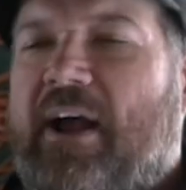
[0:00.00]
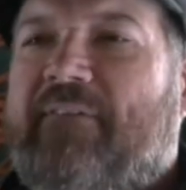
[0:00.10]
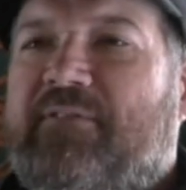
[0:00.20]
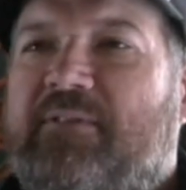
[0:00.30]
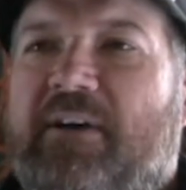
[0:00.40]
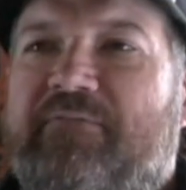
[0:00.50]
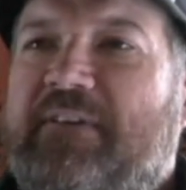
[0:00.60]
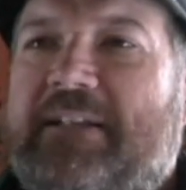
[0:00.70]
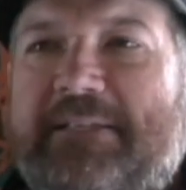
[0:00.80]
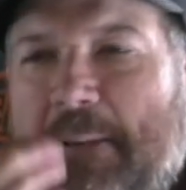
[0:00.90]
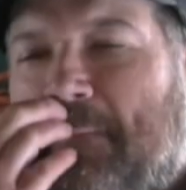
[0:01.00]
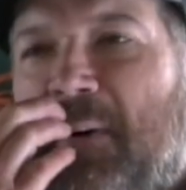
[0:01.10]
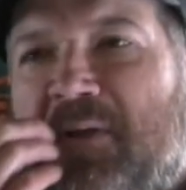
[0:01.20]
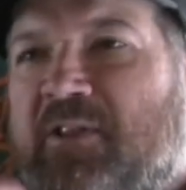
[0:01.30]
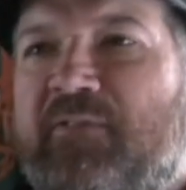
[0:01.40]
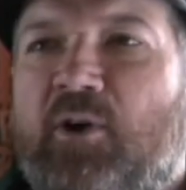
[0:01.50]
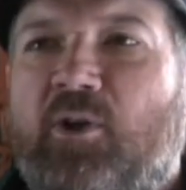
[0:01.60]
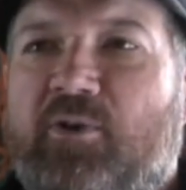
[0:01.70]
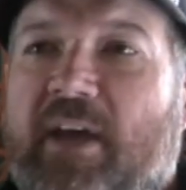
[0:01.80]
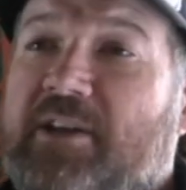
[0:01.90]
having events at both of our
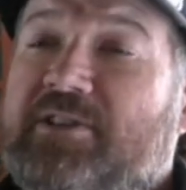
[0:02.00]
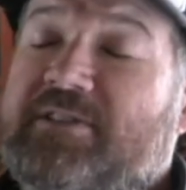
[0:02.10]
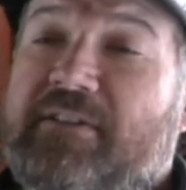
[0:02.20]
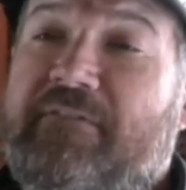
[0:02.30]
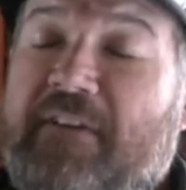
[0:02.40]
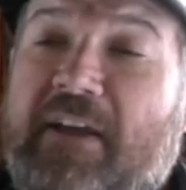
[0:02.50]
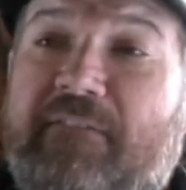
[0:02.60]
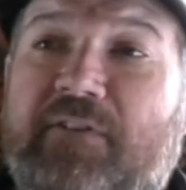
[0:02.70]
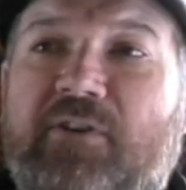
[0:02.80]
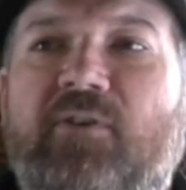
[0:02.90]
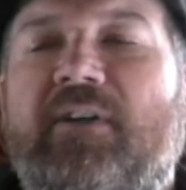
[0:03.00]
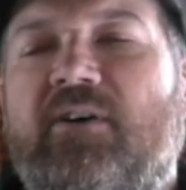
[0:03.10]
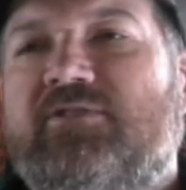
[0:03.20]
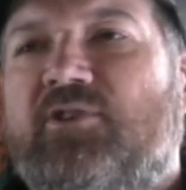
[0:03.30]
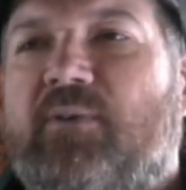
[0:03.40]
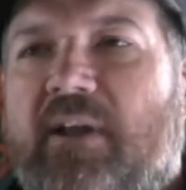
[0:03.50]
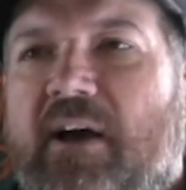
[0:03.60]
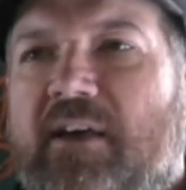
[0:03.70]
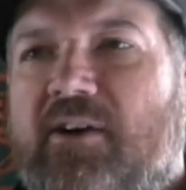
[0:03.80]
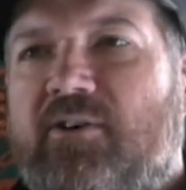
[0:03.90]
locations in Fayetteville and also at
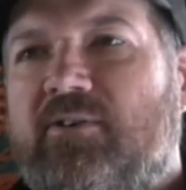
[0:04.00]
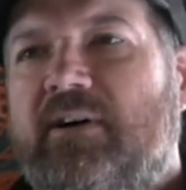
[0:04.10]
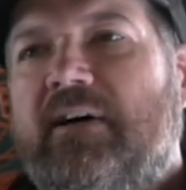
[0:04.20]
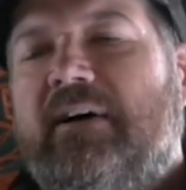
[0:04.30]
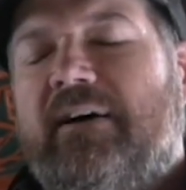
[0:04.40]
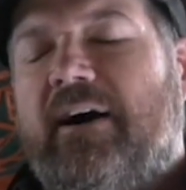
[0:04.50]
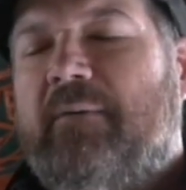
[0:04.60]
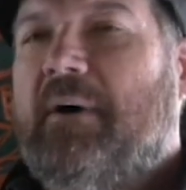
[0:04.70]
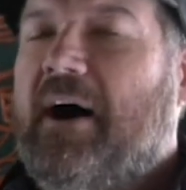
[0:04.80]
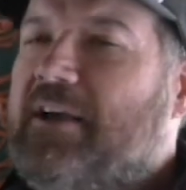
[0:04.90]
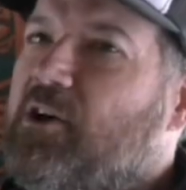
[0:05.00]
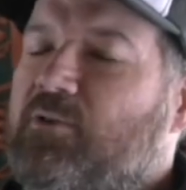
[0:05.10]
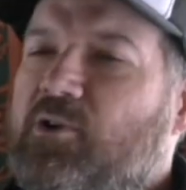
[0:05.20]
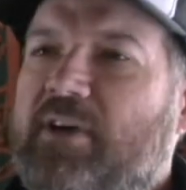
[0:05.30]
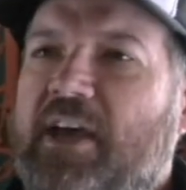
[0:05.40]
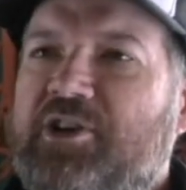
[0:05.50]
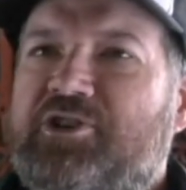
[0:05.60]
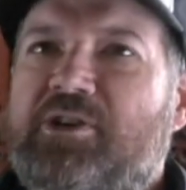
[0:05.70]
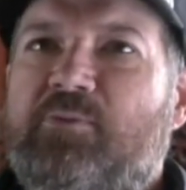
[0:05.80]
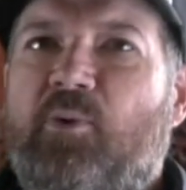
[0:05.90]
Hico. Um, Hico
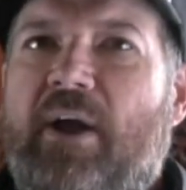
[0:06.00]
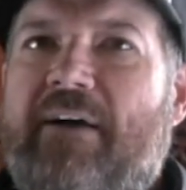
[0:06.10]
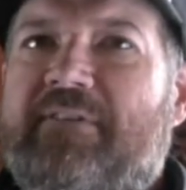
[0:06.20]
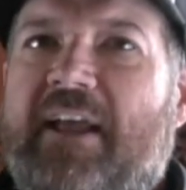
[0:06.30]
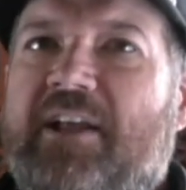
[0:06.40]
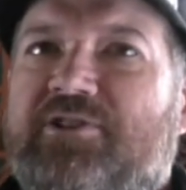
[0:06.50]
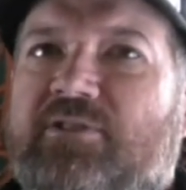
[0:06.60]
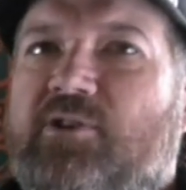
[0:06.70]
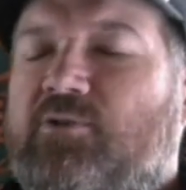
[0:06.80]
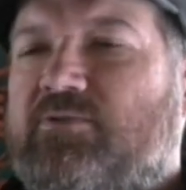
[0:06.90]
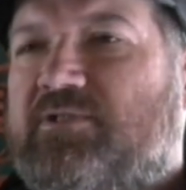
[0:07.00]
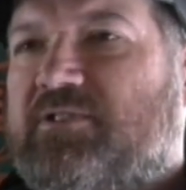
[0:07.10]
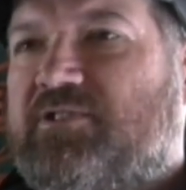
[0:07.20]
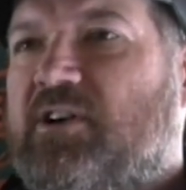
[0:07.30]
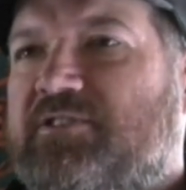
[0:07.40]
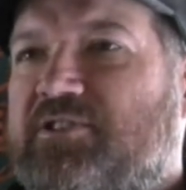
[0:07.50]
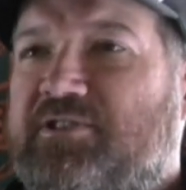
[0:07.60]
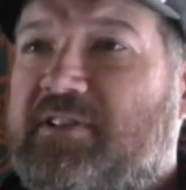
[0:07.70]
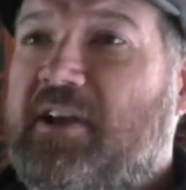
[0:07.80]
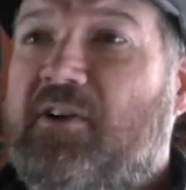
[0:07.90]
location, we're having Angelo's
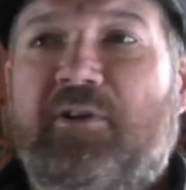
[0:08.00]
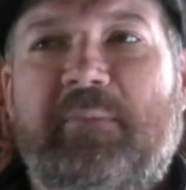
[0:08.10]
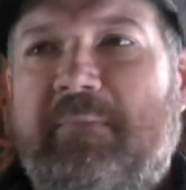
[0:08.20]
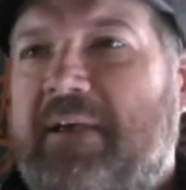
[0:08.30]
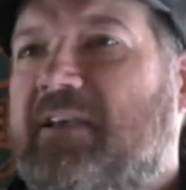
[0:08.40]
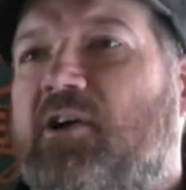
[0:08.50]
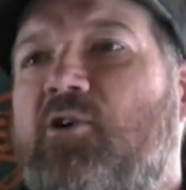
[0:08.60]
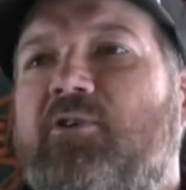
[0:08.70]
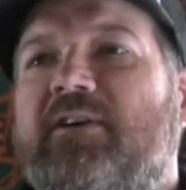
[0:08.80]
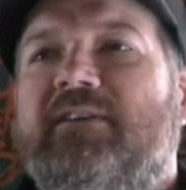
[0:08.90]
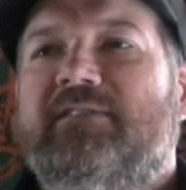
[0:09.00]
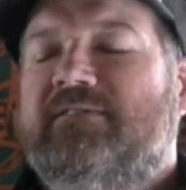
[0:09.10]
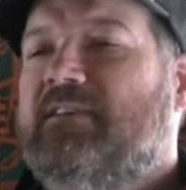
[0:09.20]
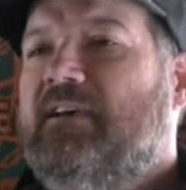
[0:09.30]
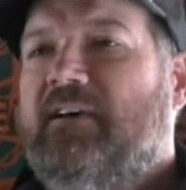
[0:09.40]
sausage there. They'll be making hoagies